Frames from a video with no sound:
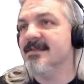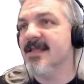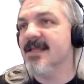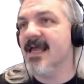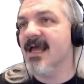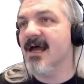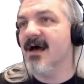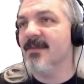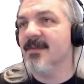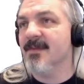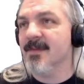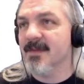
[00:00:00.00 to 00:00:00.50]

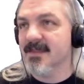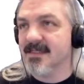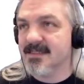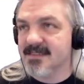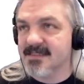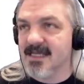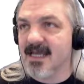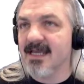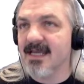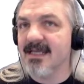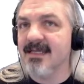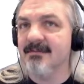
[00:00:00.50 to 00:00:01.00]
now the
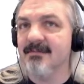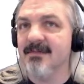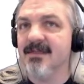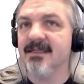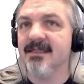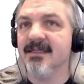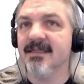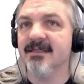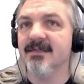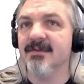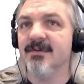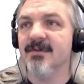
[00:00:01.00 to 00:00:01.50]
same git
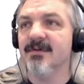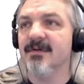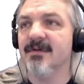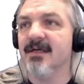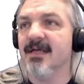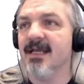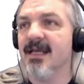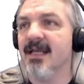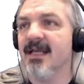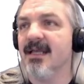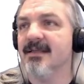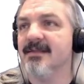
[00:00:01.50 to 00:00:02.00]
ignore
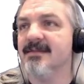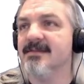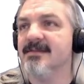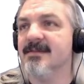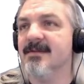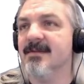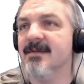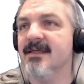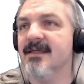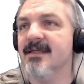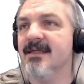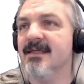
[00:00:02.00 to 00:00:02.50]
as
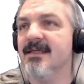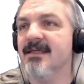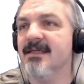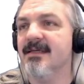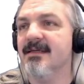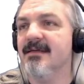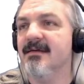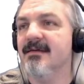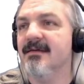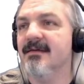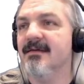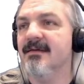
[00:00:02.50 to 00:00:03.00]

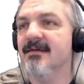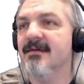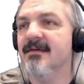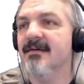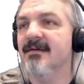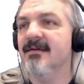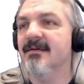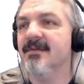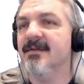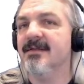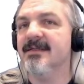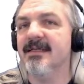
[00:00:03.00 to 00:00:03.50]
the
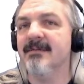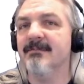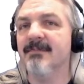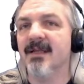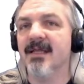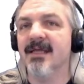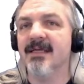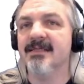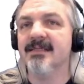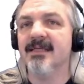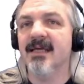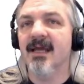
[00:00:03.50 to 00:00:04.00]

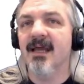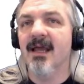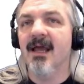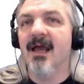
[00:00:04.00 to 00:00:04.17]
template.